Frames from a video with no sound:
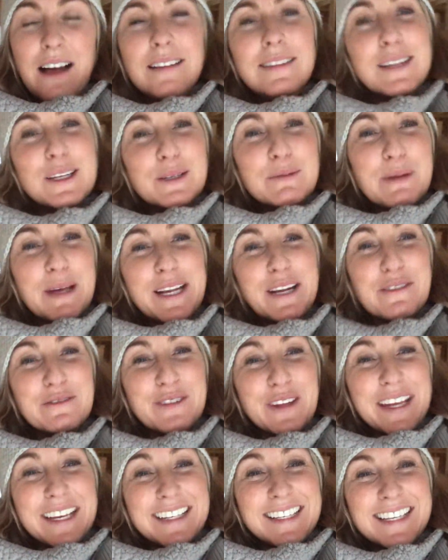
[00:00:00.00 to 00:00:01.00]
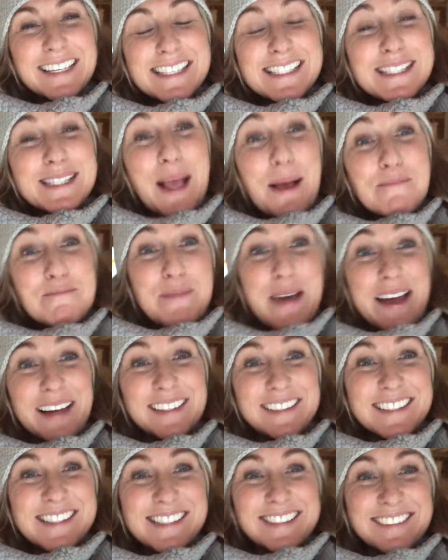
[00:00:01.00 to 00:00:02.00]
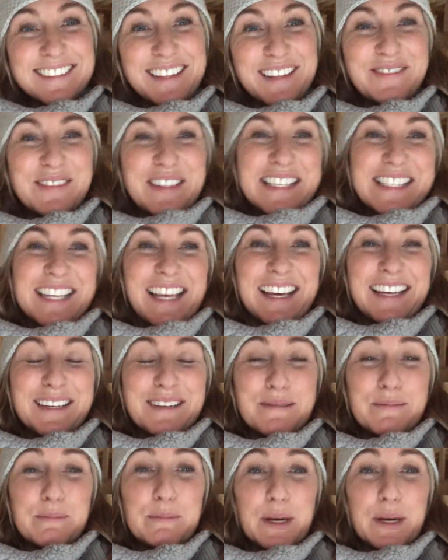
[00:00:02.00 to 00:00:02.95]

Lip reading: little bit of like setbacks, let me say,